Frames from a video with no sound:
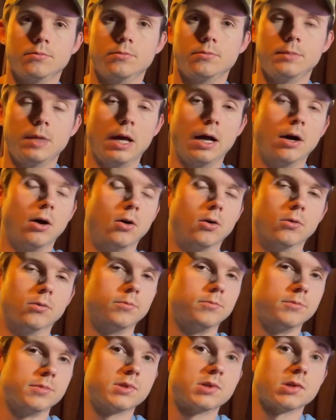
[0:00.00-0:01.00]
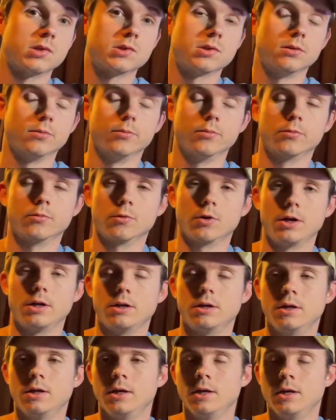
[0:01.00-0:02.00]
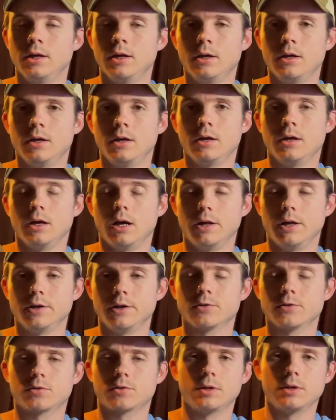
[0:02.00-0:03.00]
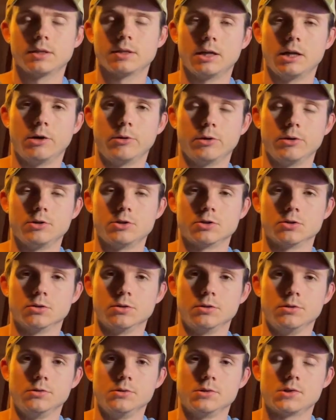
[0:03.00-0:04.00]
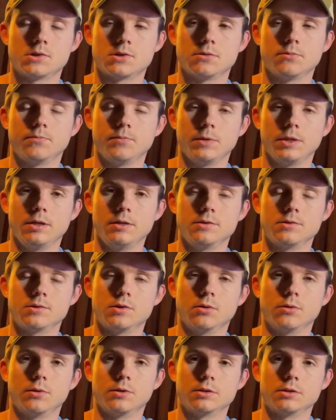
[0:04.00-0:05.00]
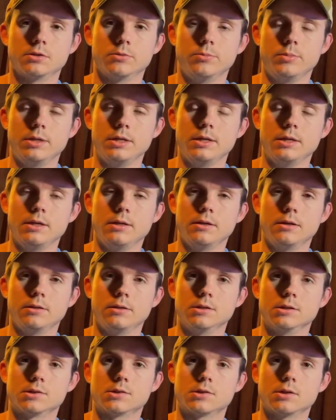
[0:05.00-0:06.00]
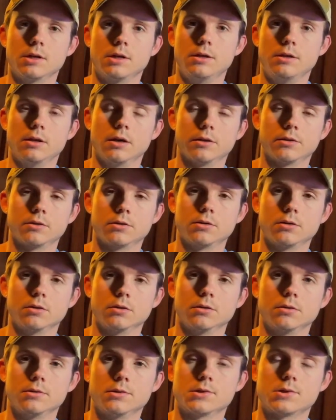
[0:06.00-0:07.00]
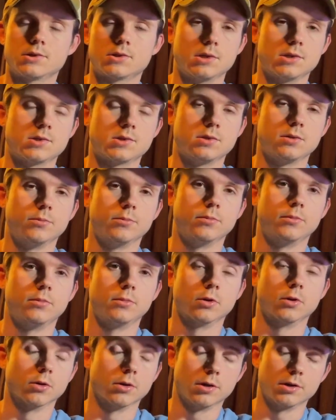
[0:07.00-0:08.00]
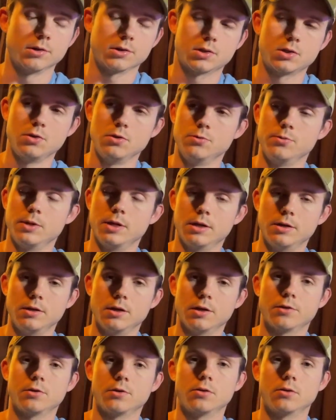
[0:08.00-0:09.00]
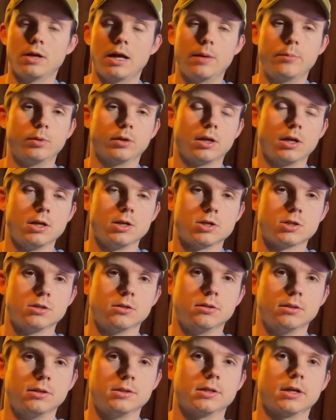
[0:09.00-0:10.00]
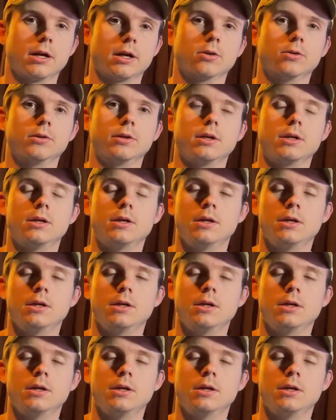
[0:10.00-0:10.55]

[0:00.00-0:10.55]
now system, right? Another thing that I would introduce is going to be just another system, or excuse me, another application entirely.